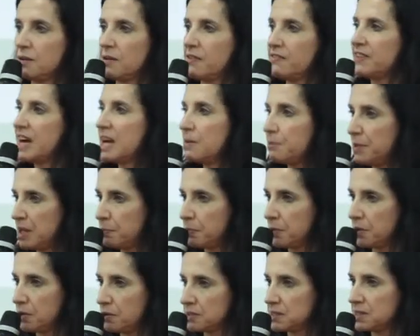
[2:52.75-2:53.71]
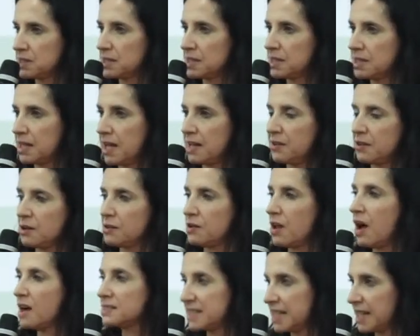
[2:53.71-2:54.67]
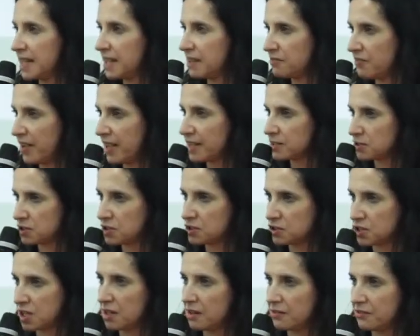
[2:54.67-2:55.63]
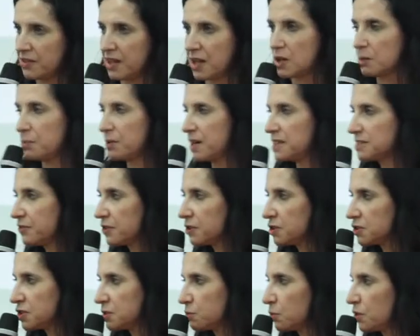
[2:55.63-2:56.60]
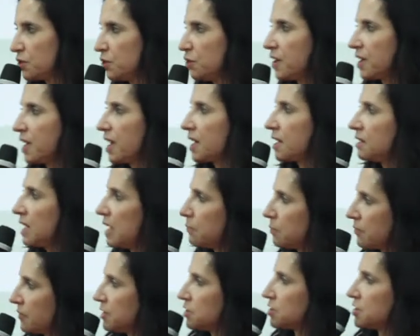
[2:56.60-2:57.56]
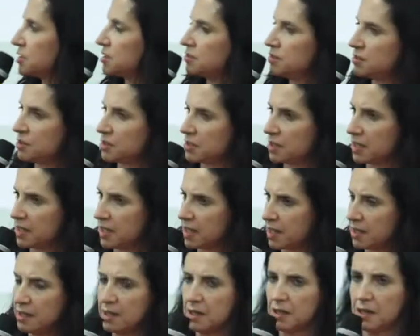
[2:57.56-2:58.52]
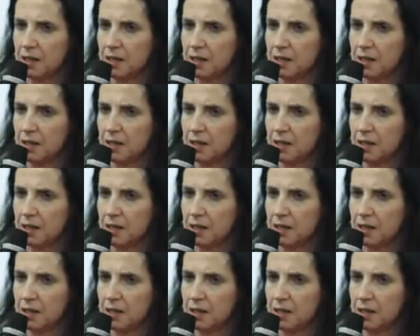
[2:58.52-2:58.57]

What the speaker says: you have 5 people using it and they're not taking advantage of the enterprise version when you can get collaboration and you can get